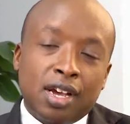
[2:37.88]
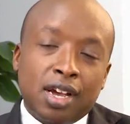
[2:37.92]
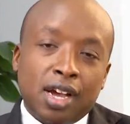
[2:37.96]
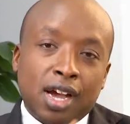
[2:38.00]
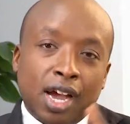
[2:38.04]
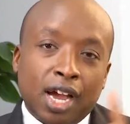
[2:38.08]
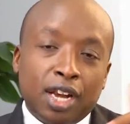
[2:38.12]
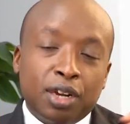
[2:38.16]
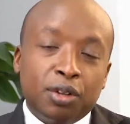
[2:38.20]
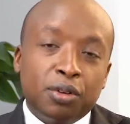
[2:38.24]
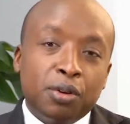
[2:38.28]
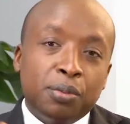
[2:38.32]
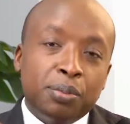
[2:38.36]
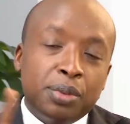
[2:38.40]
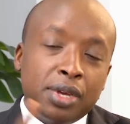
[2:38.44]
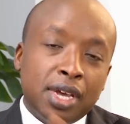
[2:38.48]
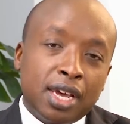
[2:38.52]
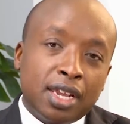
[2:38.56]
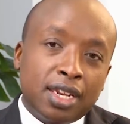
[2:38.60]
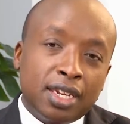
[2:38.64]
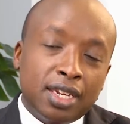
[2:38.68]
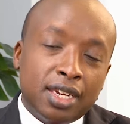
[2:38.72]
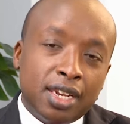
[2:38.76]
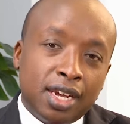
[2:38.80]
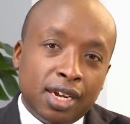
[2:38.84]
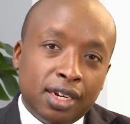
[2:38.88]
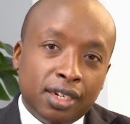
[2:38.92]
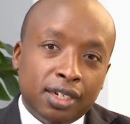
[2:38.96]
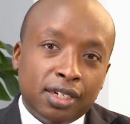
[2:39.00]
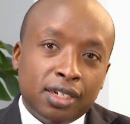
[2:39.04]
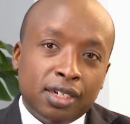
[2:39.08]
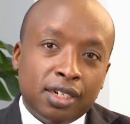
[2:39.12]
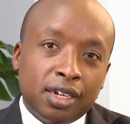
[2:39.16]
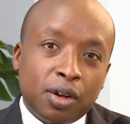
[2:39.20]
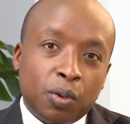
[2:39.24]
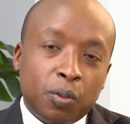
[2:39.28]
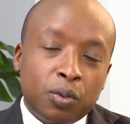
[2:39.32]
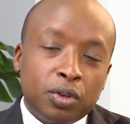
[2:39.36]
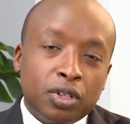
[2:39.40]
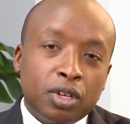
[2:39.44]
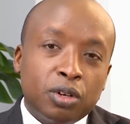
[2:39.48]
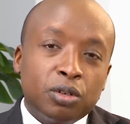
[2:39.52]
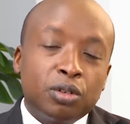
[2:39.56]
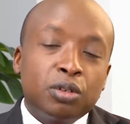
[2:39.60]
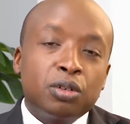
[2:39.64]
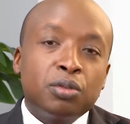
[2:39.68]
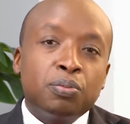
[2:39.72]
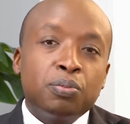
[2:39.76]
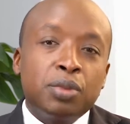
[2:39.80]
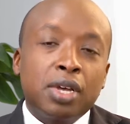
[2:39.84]
Can you be a leader
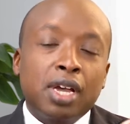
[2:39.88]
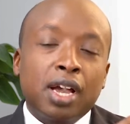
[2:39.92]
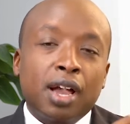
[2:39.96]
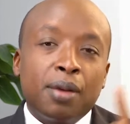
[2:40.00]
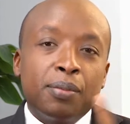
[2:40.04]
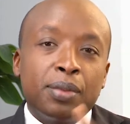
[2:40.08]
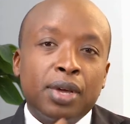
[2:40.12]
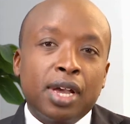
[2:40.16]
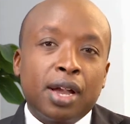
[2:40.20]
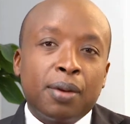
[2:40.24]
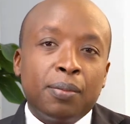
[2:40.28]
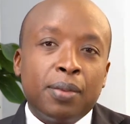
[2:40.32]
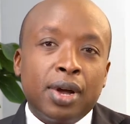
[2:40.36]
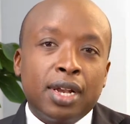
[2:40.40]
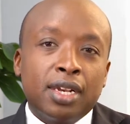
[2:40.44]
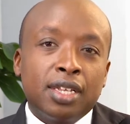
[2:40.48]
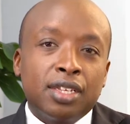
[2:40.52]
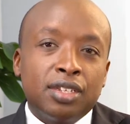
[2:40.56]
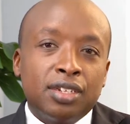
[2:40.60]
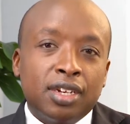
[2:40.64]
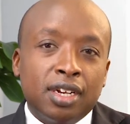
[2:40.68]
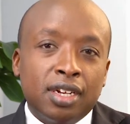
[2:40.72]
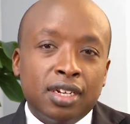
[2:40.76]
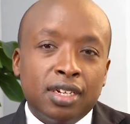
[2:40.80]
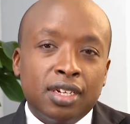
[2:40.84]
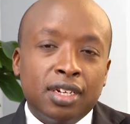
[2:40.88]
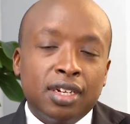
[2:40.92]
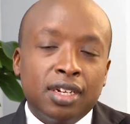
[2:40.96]
without becoming a manager?